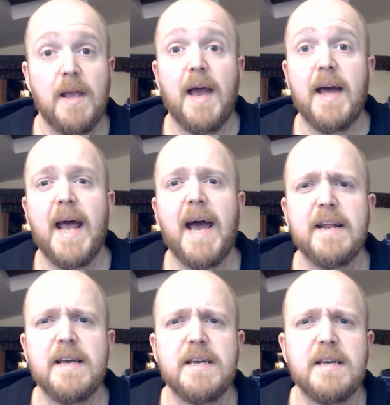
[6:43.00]
And
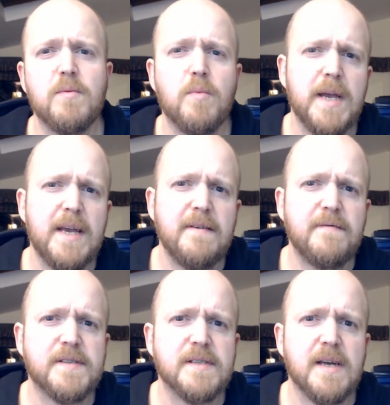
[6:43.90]
Hannah
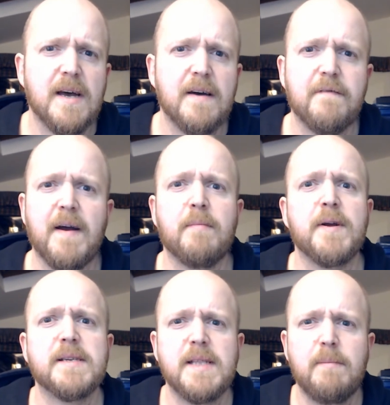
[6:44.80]
weaves
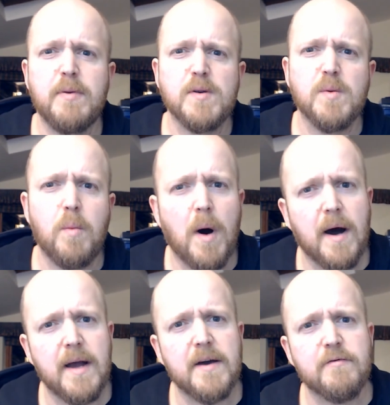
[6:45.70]
fabrics and then puts
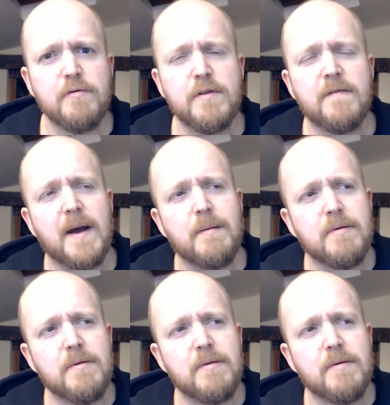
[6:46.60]
wire through the fabric